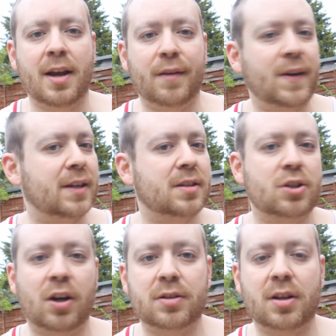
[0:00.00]
If he has the
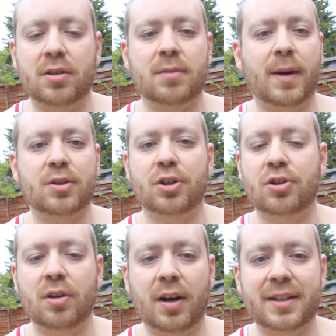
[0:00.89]
chance to go to
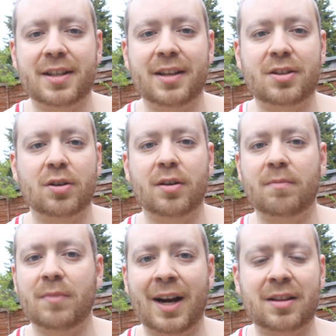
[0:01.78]
Manchester United,
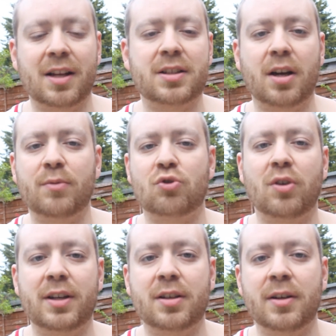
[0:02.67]
Atletico
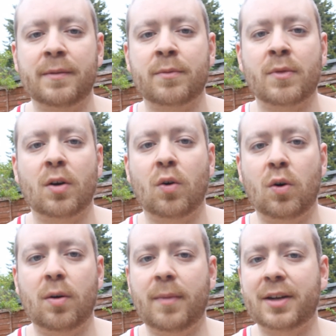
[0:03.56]
Madrid,
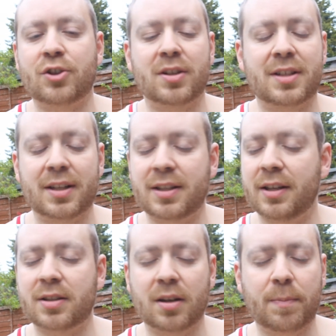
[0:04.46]
or Manchester City,
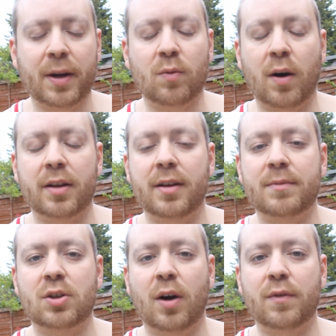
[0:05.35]
he's going to pick one of
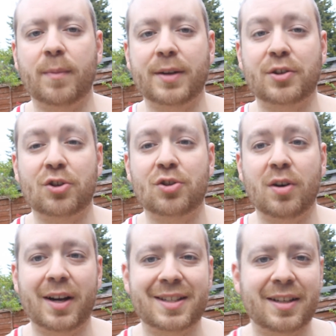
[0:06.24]
them to over Manchester
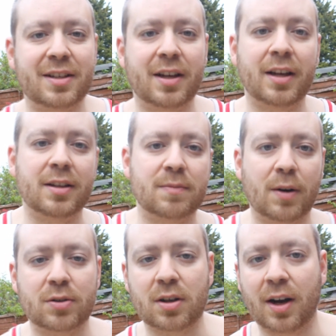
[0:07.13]
United. It is
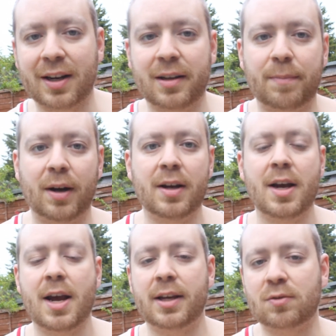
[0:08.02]
most likely, but
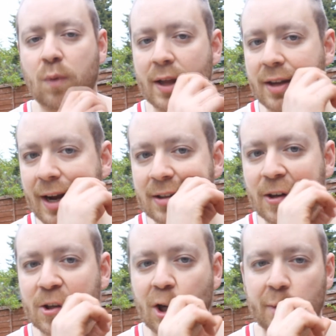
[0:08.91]
it's whether
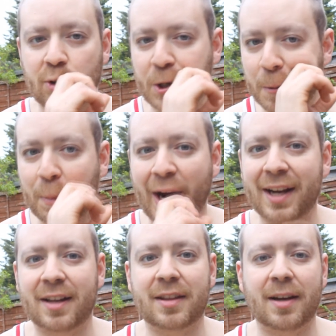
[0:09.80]
Atletico Madrid could
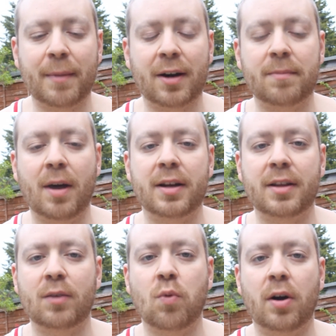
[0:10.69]
pay the amount of money
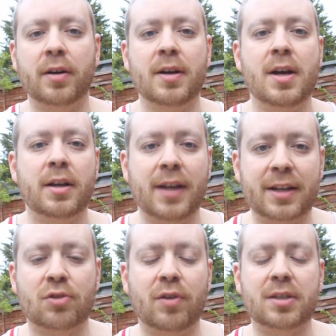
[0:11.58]
they want.
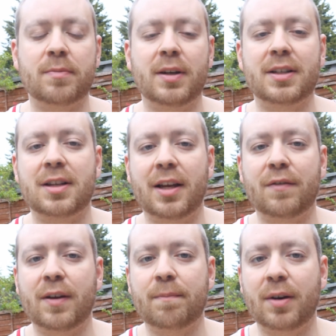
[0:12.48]
Yes, Griezmann is
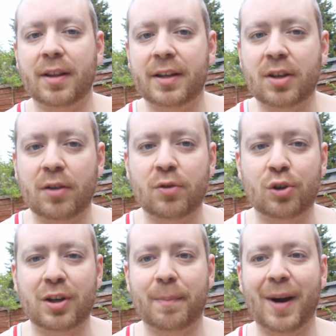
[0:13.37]
leaving, but they don't
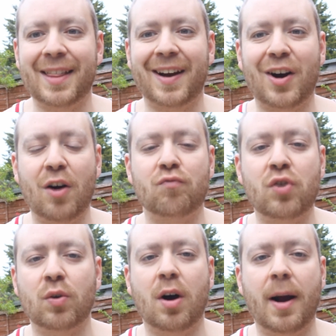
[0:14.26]
usually pay that
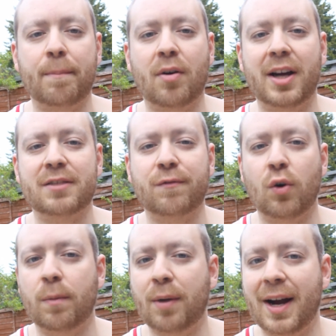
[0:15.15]
real high price
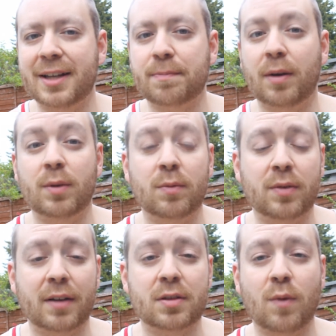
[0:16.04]
for players, but we
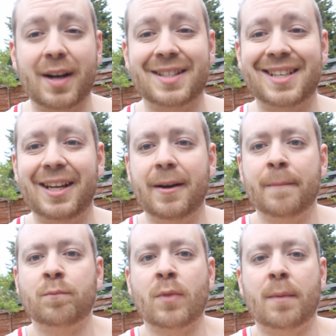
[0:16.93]
would have to wait and see.
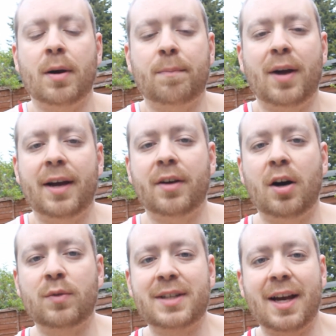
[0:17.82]
But a player that
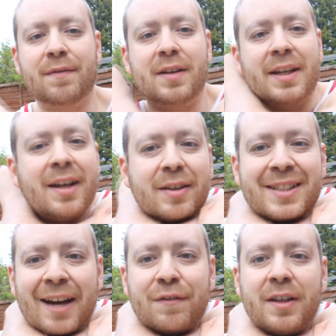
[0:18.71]
I would definitely,
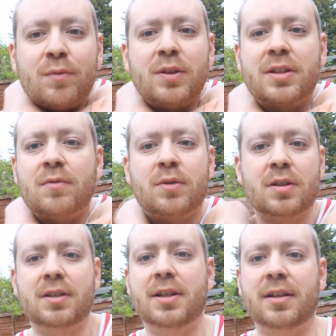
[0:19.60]
definitely would, would
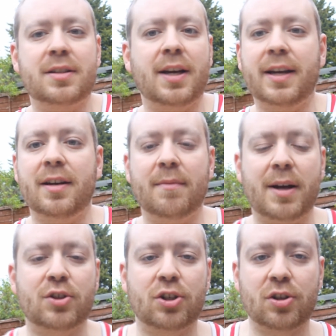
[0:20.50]
consider taking at
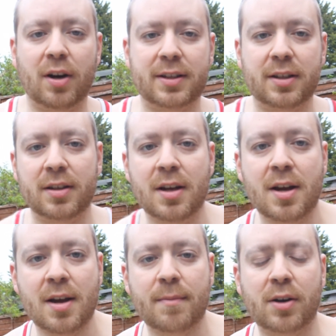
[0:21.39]
Manchester United
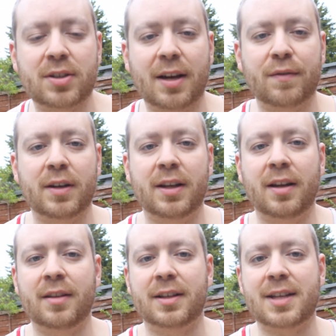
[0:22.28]
most definitely
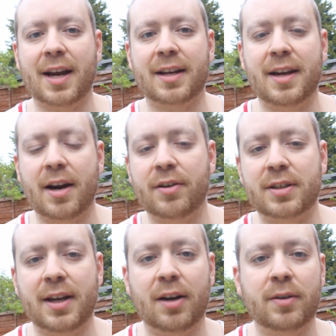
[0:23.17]
in the attacking
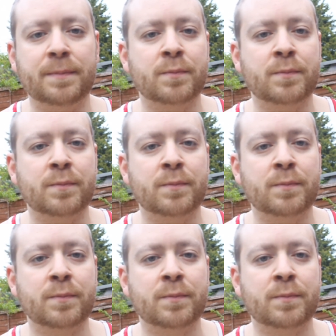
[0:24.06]
areas. Now,